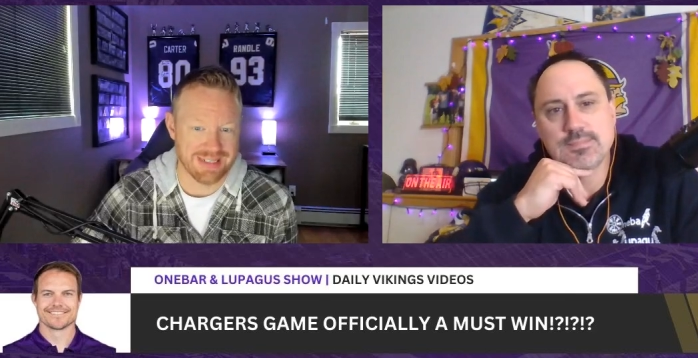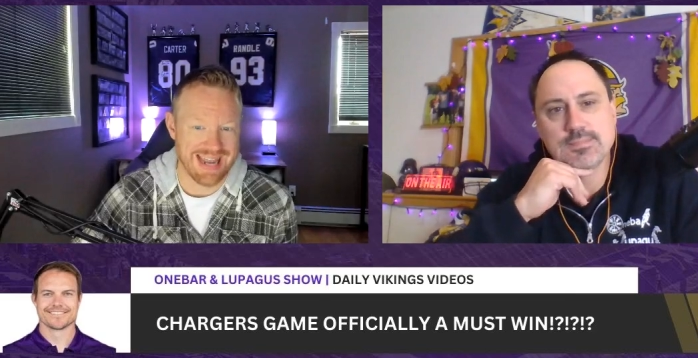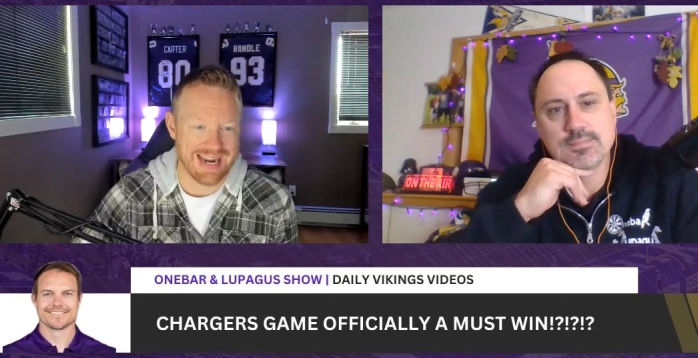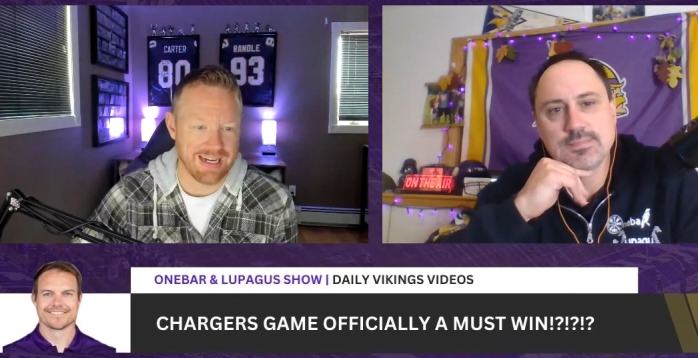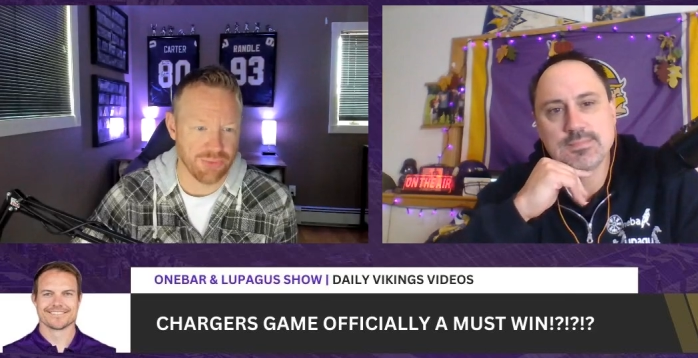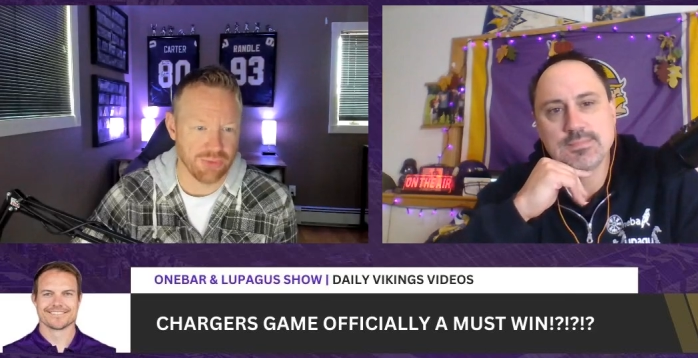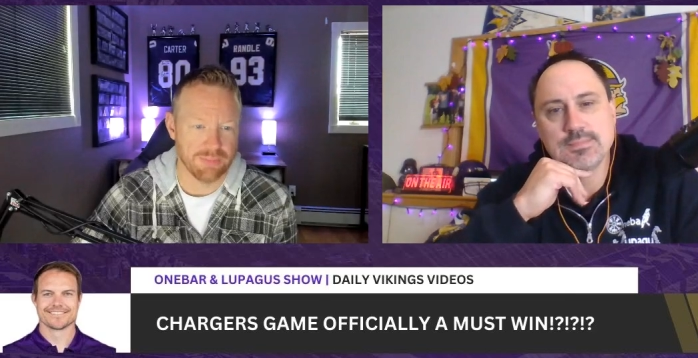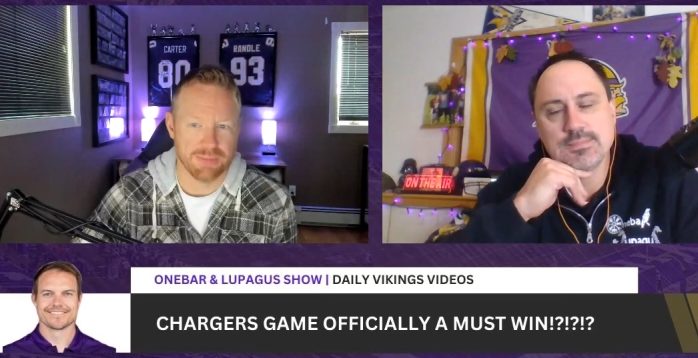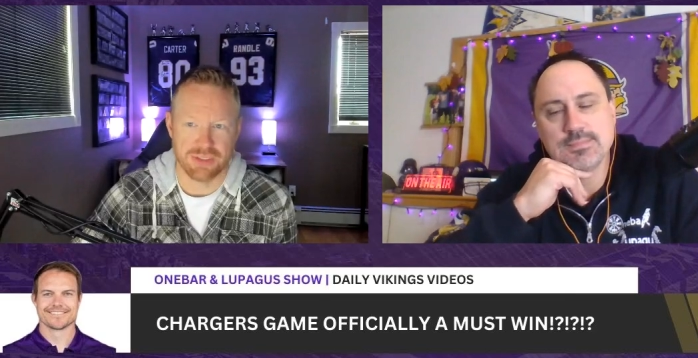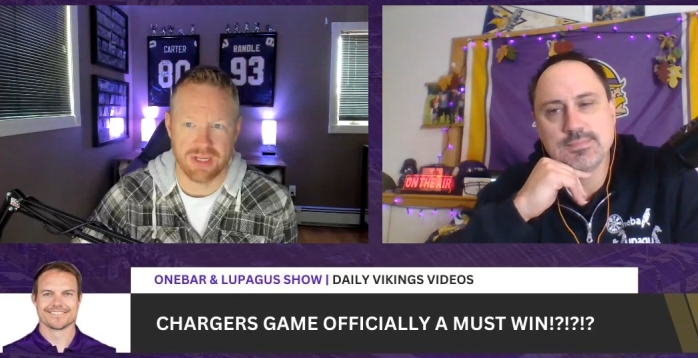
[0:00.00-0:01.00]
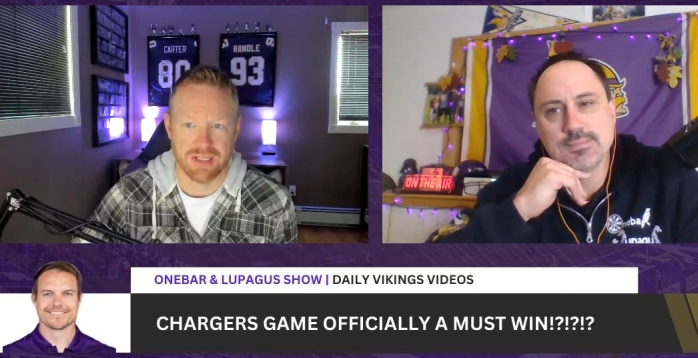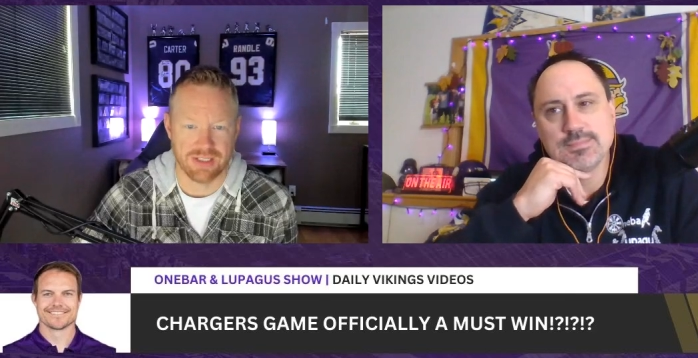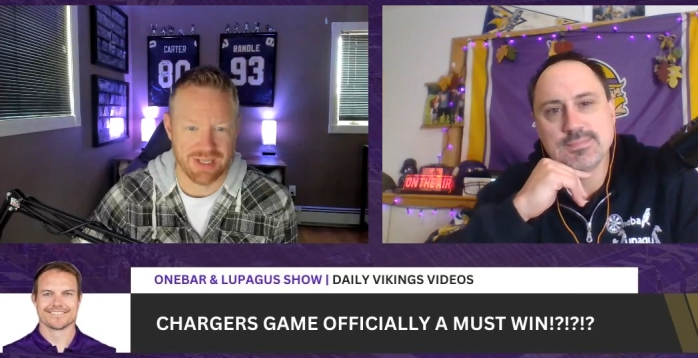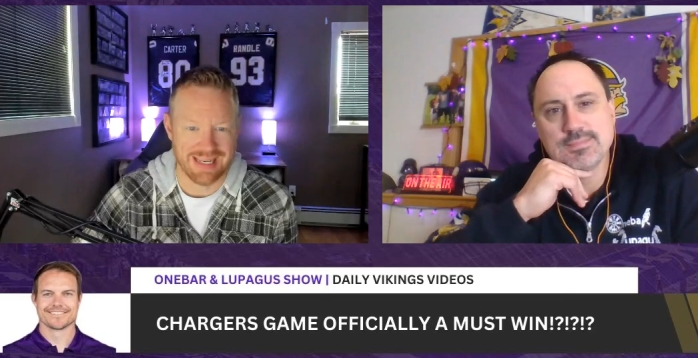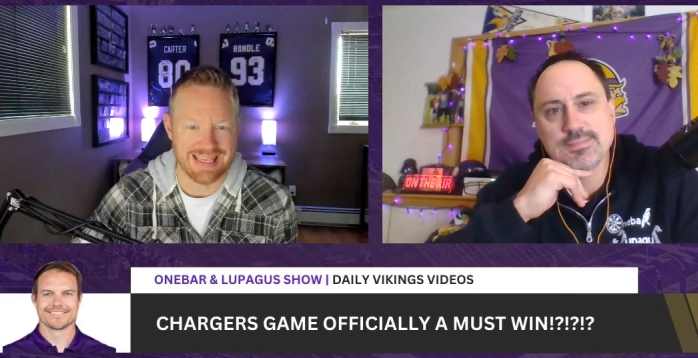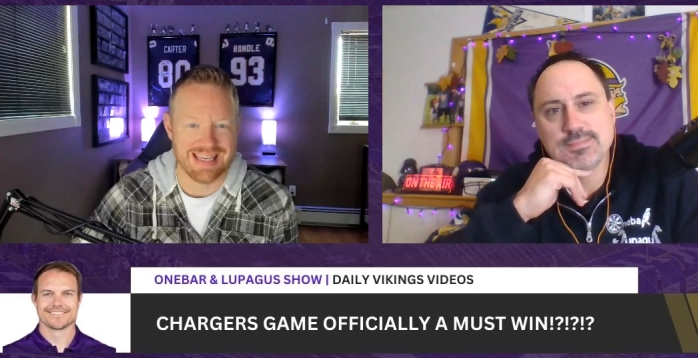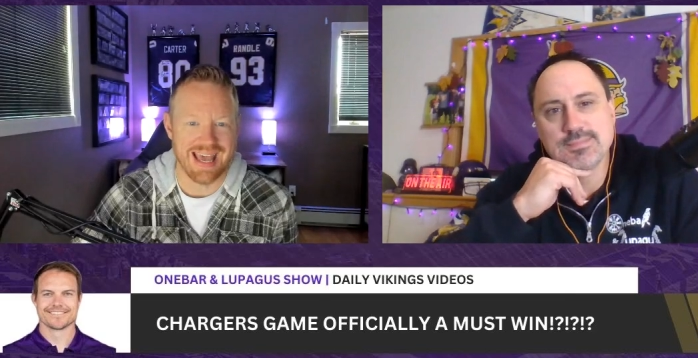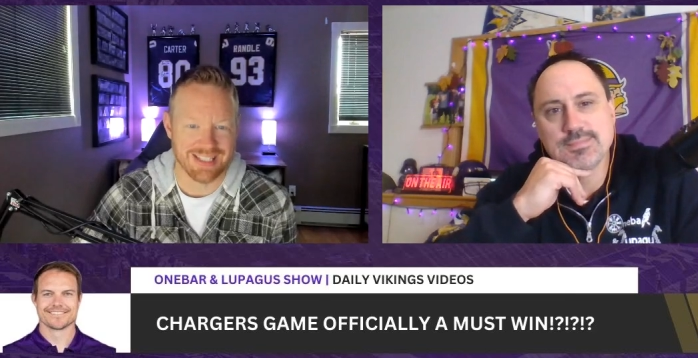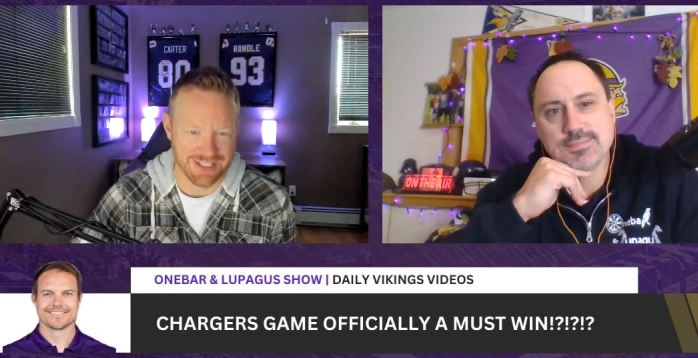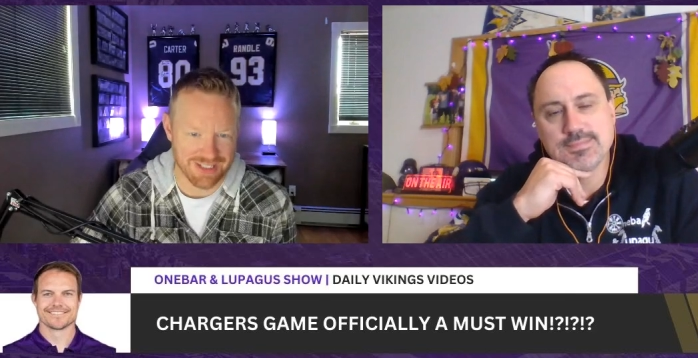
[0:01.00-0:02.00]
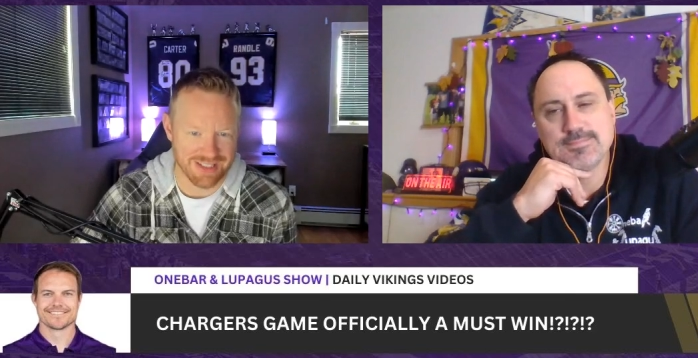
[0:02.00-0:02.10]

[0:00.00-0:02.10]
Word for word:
Speaker 1: Ninety three percent say yes,